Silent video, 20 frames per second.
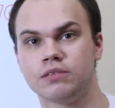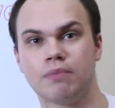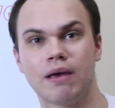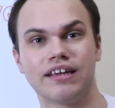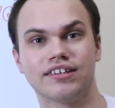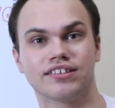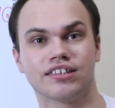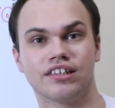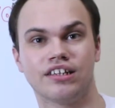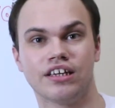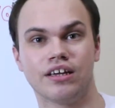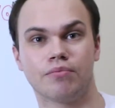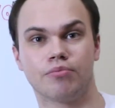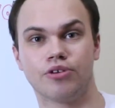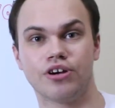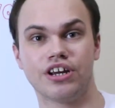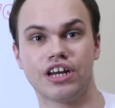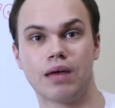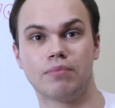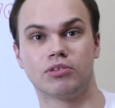basically a
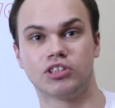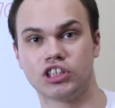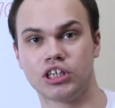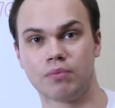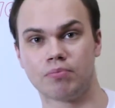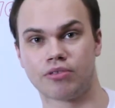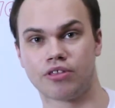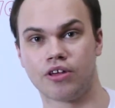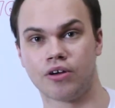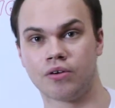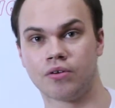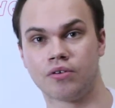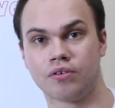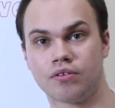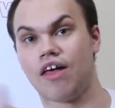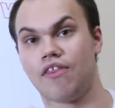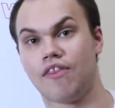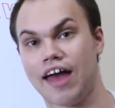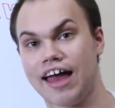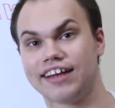pre-dipped chip though.
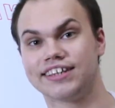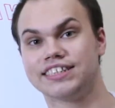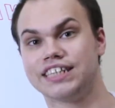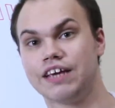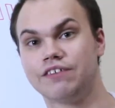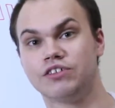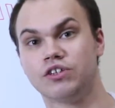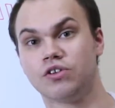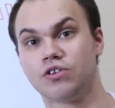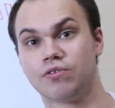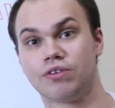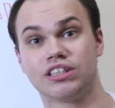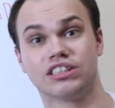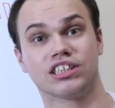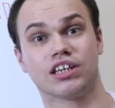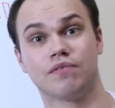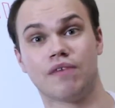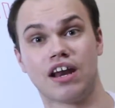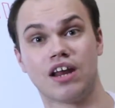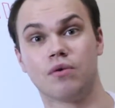That saves you the
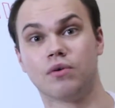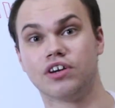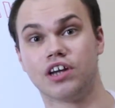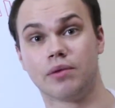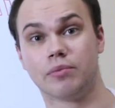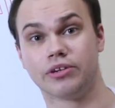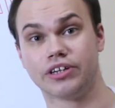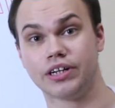risk of anyone double